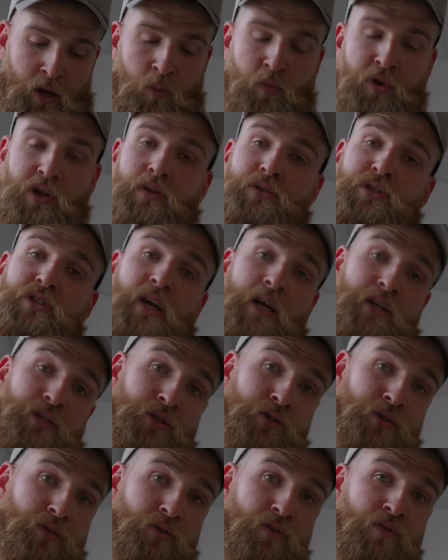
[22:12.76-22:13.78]
We use
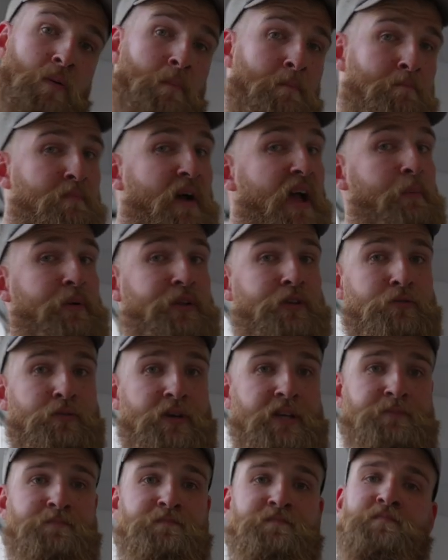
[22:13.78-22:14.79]
size 2, maybe
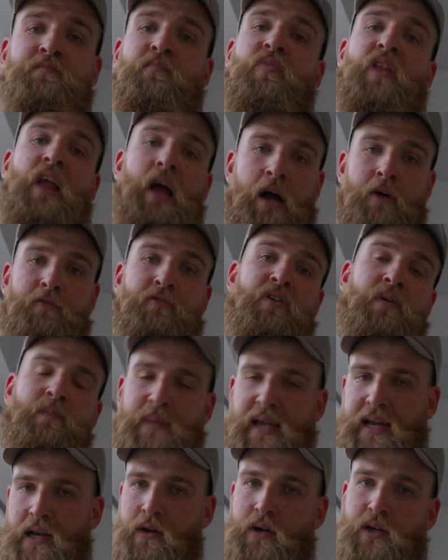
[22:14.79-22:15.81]
3. For the
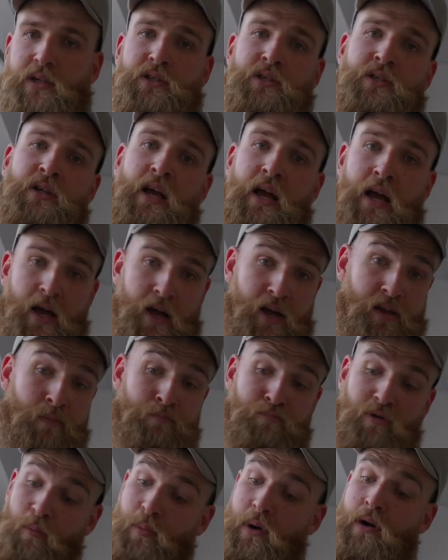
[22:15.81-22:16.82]
big lures, the
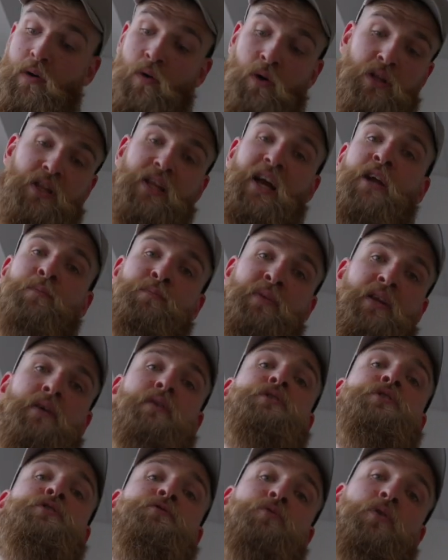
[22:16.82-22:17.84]
proper long tight
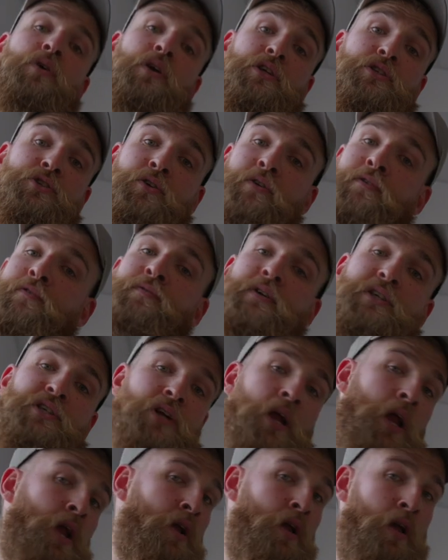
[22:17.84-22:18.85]
minnows for the surf
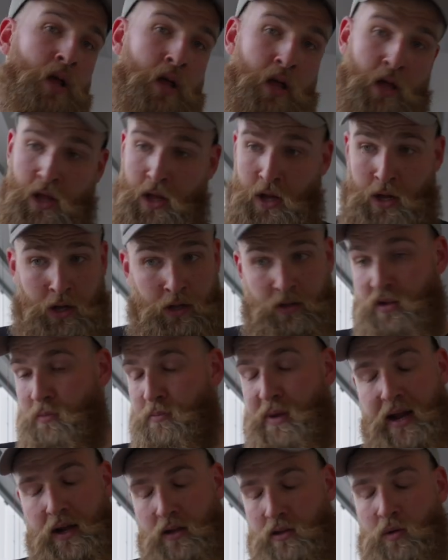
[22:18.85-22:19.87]
fishing, the
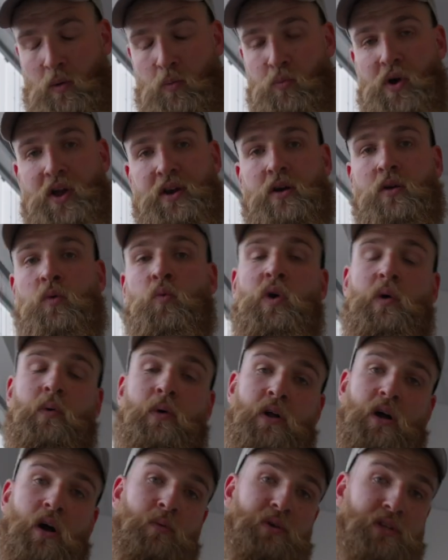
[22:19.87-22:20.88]
bigger topwater, we
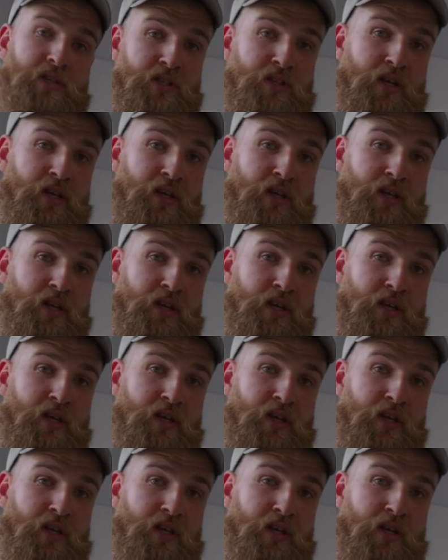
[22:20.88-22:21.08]
will go with the